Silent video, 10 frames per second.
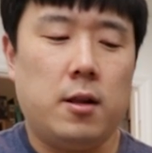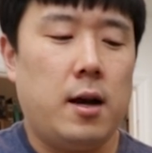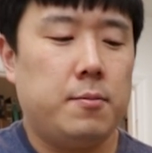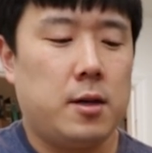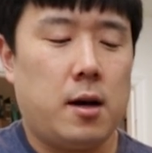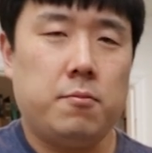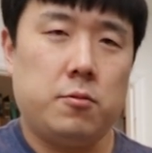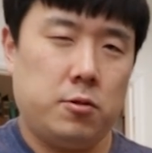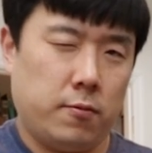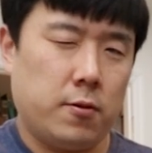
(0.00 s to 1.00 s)

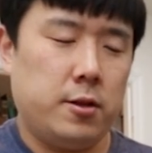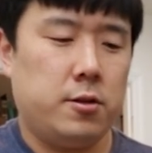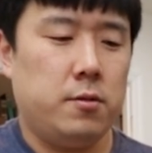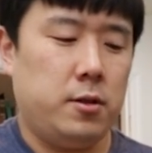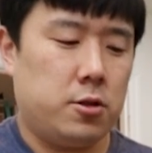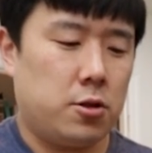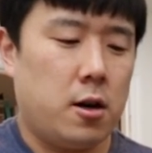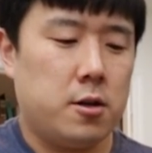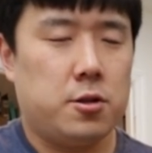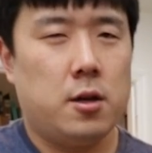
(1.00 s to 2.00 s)
laptop for it to be
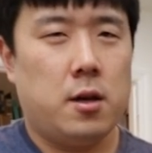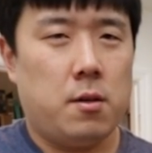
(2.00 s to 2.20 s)
charged.